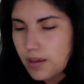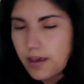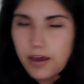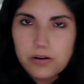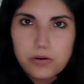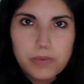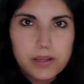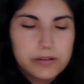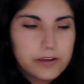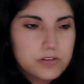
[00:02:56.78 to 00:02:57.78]
I don't know,
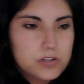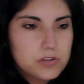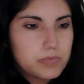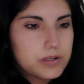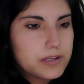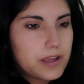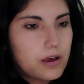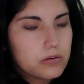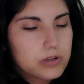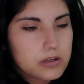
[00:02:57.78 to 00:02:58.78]
man. I've just been
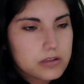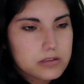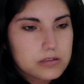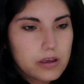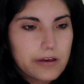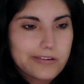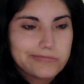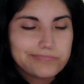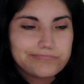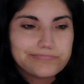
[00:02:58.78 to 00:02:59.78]
down because a
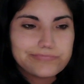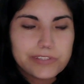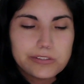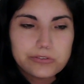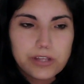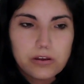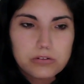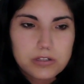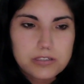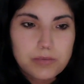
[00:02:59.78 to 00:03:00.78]
little down
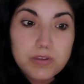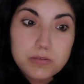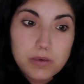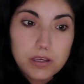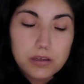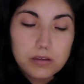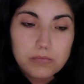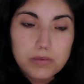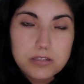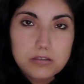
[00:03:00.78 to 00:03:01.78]
because I miss my
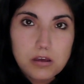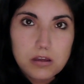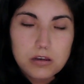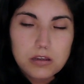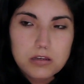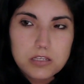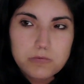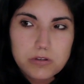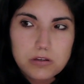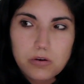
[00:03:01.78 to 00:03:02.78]
son, and he's
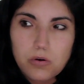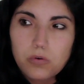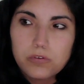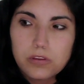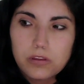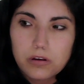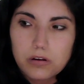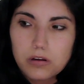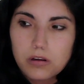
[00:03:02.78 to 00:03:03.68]
been over there